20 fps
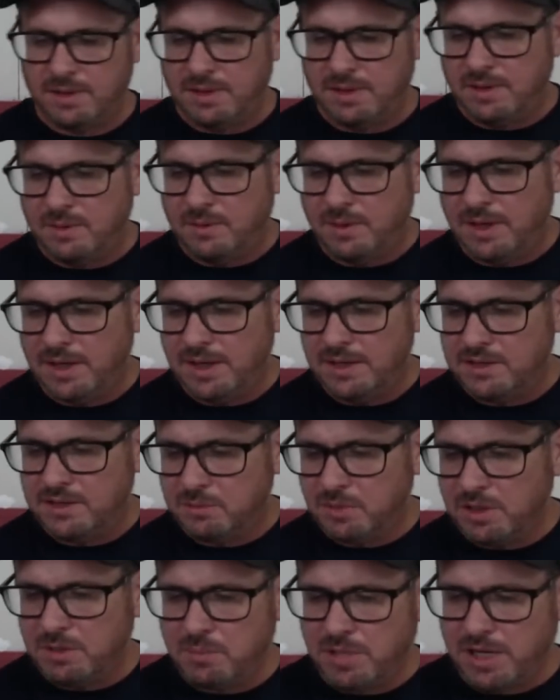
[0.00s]
Well, I had so
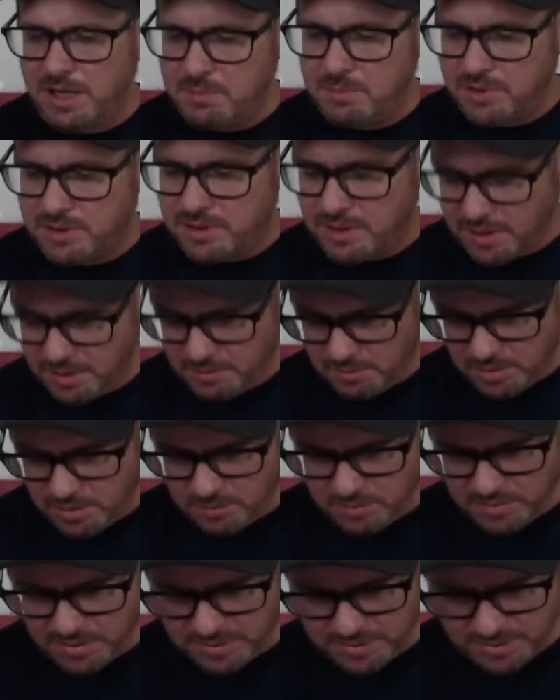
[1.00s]
many papers, I got them all
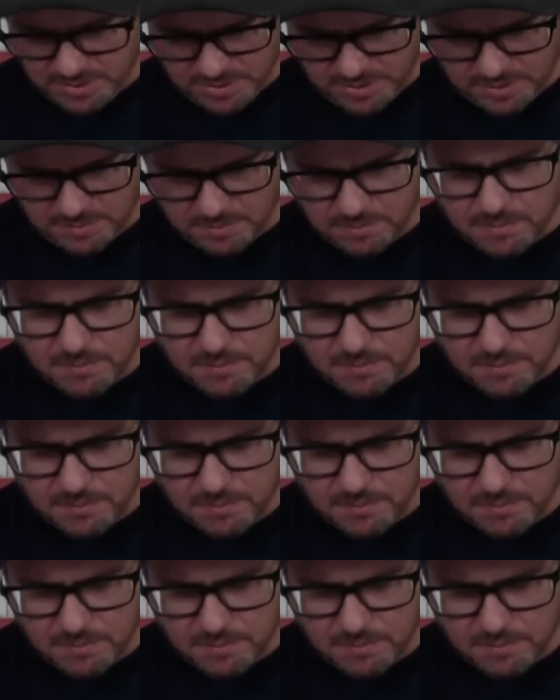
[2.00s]
mixed up.